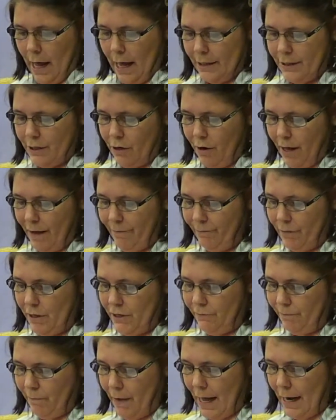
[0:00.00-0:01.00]
And on
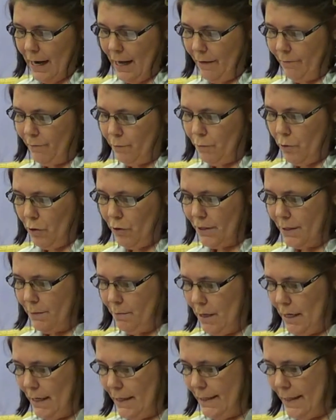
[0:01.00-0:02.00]
average, Val have
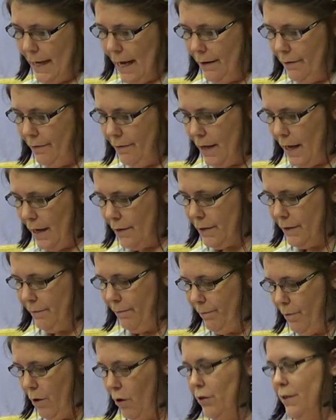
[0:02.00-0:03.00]
approximately
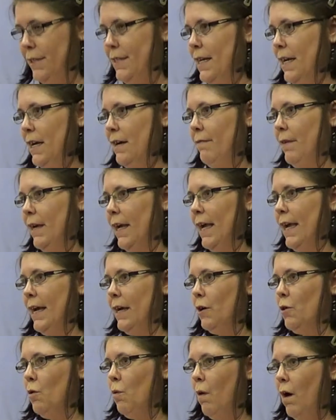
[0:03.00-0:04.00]
10,000 volunteering
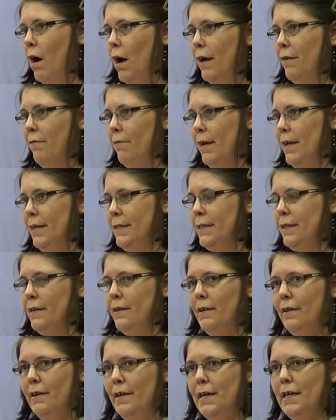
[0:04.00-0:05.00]
inquiries
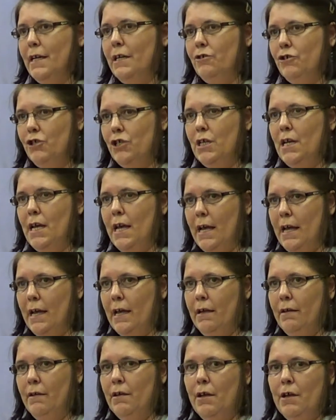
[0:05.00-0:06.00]
each
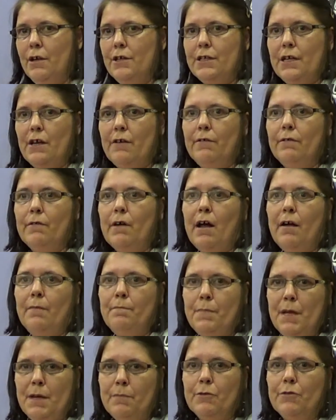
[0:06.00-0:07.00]
year. So
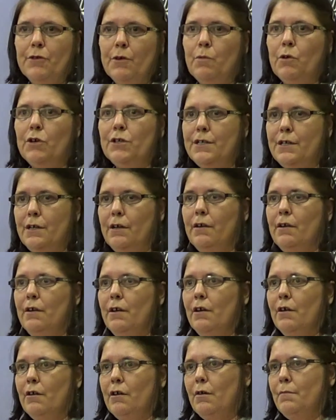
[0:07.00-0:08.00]
people that want to
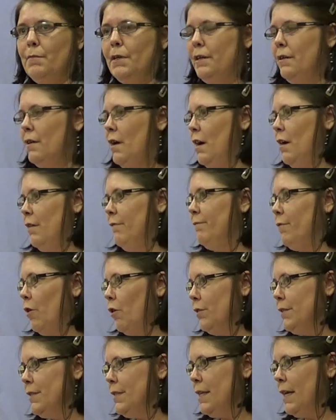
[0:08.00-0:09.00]
come and
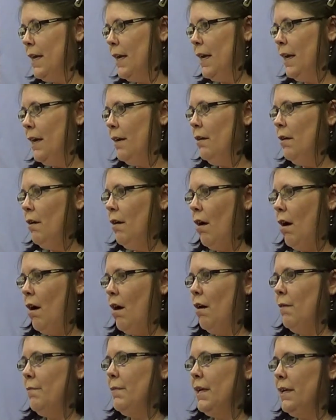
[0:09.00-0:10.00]
volunteer
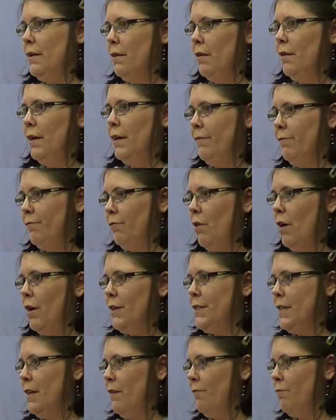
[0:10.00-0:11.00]
in a
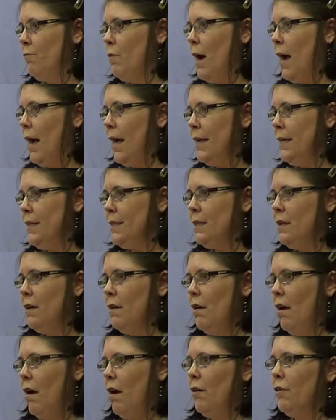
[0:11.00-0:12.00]
variety of ways
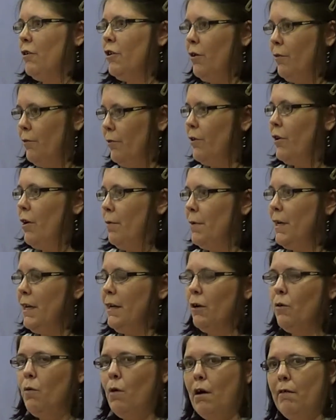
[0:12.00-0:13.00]
come and
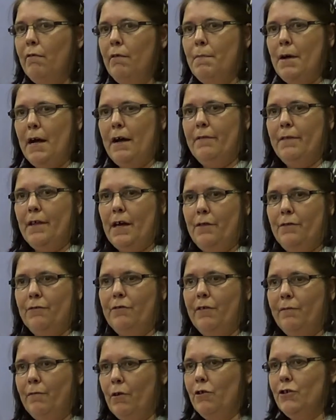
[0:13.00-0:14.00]
inquire about that
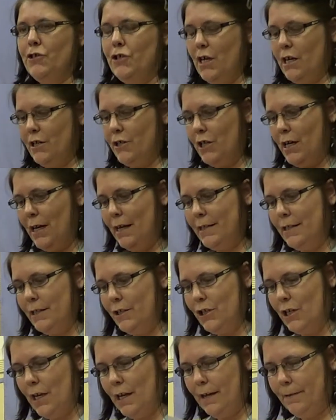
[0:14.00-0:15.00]
through Voluntary Action
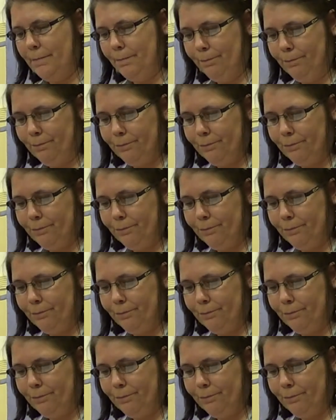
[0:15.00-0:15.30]
Leicestershire.